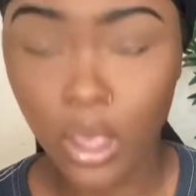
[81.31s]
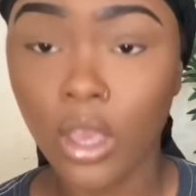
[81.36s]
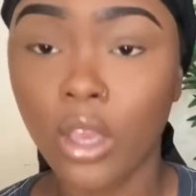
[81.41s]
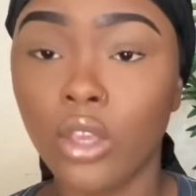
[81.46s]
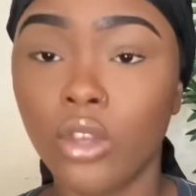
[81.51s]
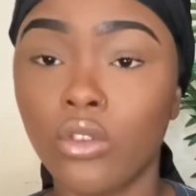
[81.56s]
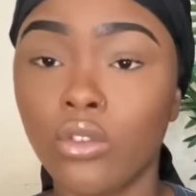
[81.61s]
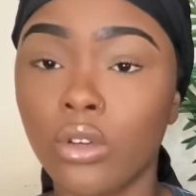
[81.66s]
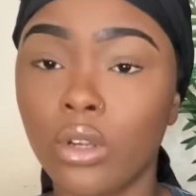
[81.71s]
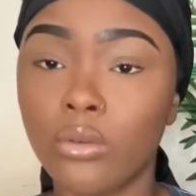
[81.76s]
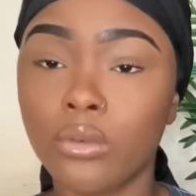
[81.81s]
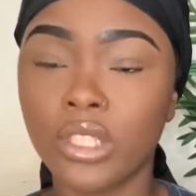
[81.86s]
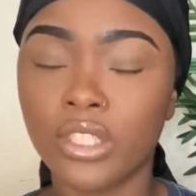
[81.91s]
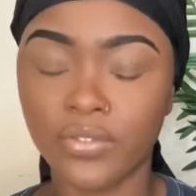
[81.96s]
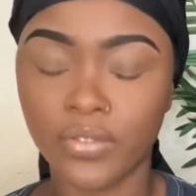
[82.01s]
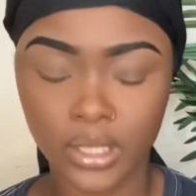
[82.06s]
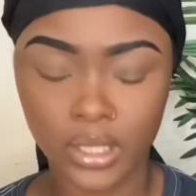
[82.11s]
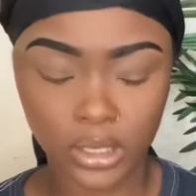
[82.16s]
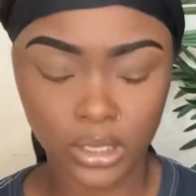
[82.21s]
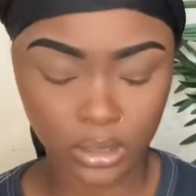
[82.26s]
You know what's
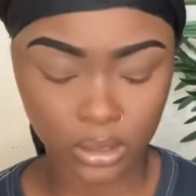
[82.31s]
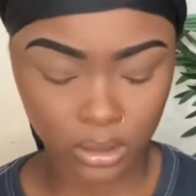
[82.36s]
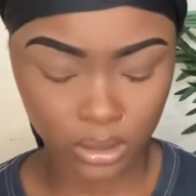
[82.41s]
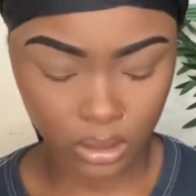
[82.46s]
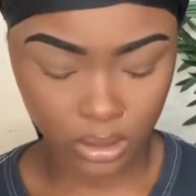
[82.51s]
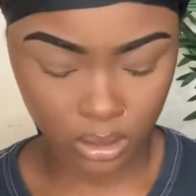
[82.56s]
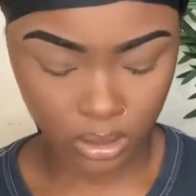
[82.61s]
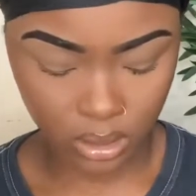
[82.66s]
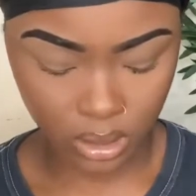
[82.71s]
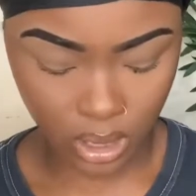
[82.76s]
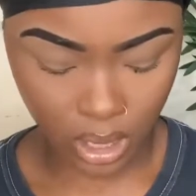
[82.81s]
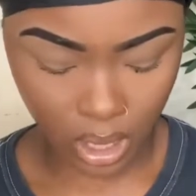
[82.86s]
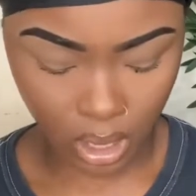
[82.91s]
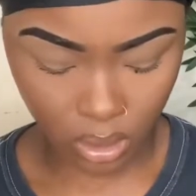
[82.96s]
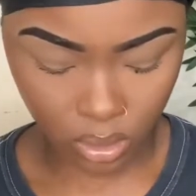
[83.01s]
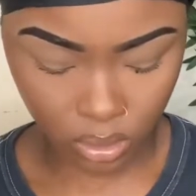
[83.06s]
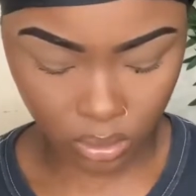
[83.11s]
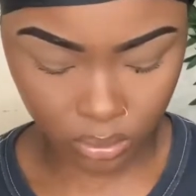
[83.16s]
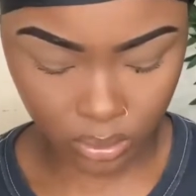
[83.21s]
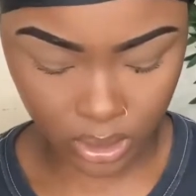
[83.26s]
funny? I
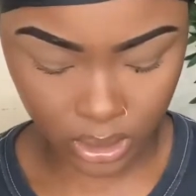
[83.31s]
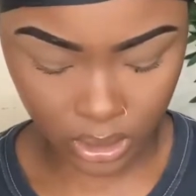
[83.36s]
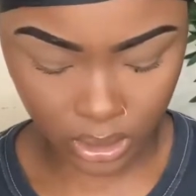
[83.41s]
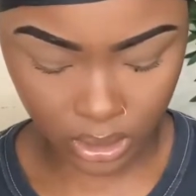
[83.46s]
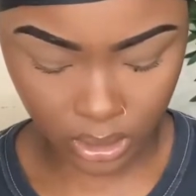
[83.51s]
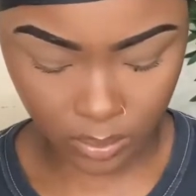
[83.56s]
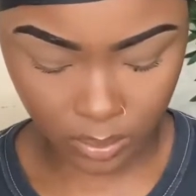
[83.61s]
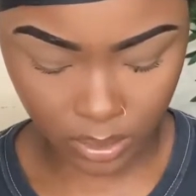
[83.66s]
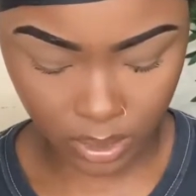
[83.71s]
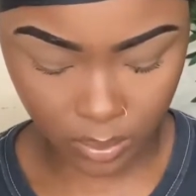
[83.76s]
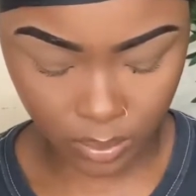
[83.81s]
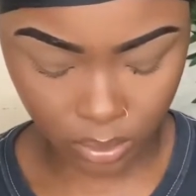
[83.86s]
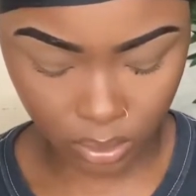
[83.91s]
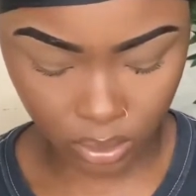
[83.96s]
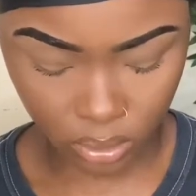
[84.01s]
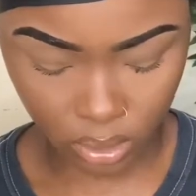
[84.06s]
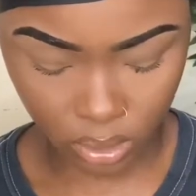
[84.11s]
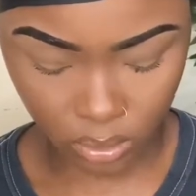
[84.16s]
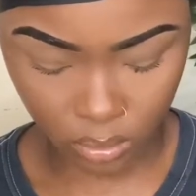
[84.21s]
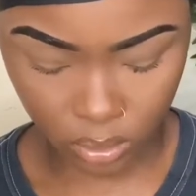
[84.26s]
always see people
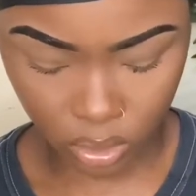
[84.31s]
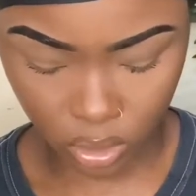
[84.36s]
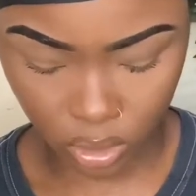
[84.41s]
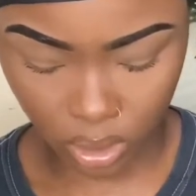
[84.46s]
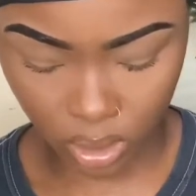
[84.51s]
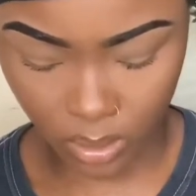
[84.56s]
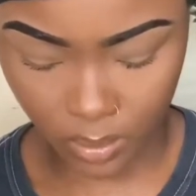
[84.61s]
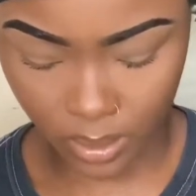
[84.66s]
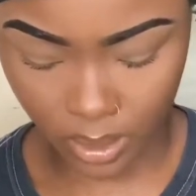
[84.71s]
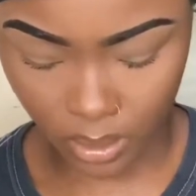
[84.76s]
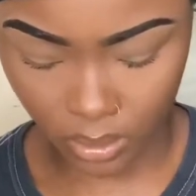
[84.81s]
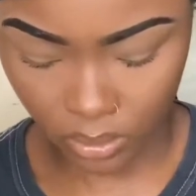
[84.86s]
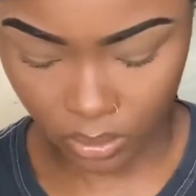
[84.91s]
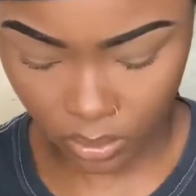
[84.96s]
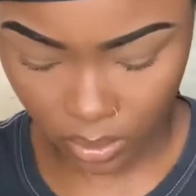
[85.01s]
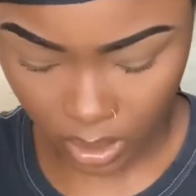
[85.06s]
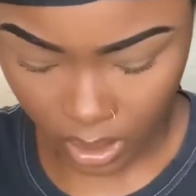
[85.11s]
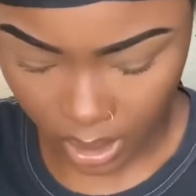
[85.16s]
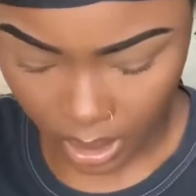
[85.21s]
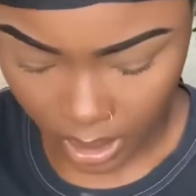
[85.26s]
talk about
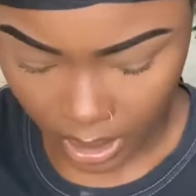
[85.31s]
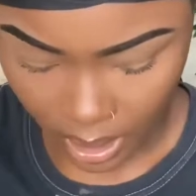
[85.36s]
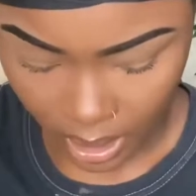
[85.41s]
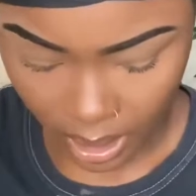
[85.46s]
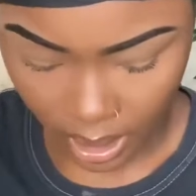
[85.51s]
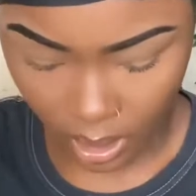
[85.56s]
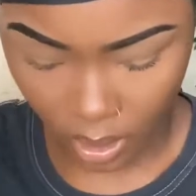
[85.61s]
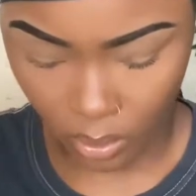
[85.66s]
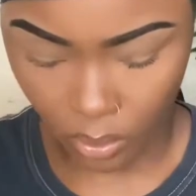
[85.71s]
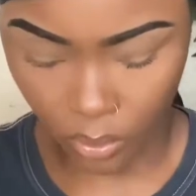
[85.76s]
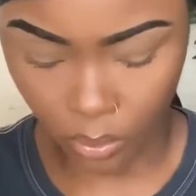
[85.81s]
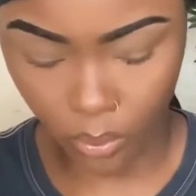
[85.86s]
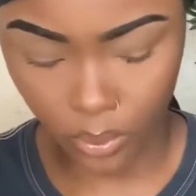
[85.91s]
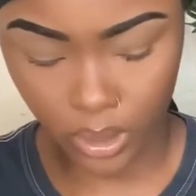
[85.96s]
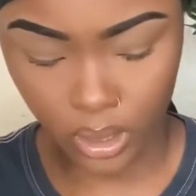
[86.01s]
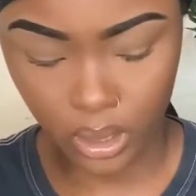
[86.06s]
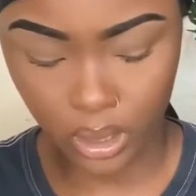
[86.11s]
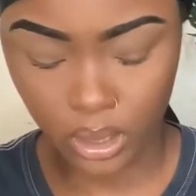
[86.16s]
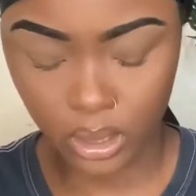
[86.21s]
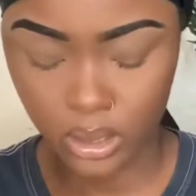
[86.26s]
how
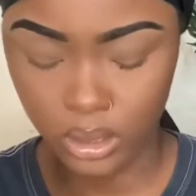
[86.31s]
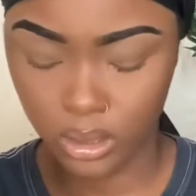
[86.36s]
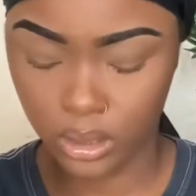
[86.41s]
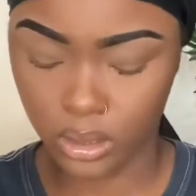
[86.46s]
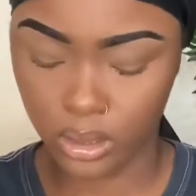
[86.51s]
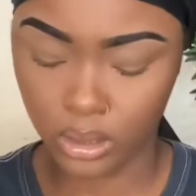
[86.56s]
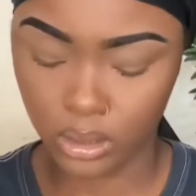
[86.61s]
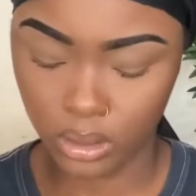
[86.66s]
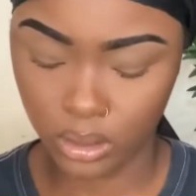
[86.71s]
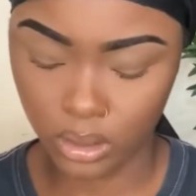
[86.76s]
wigs